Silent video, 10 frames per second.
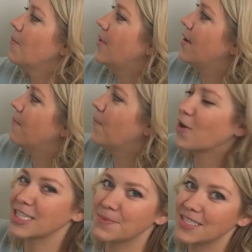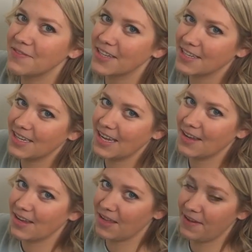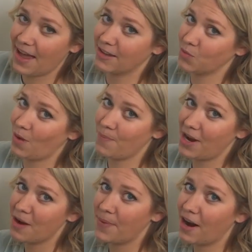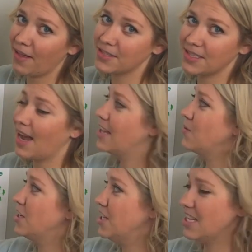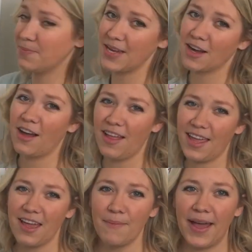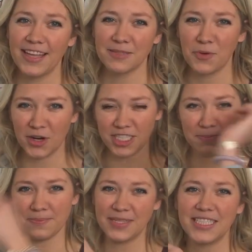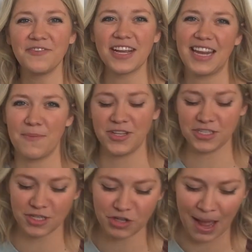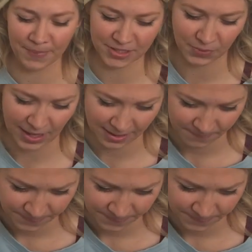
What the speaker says: but more specifically, if it has one pair of parallel sides, we just need to be calling it by its more specific name, which is a trapezoid.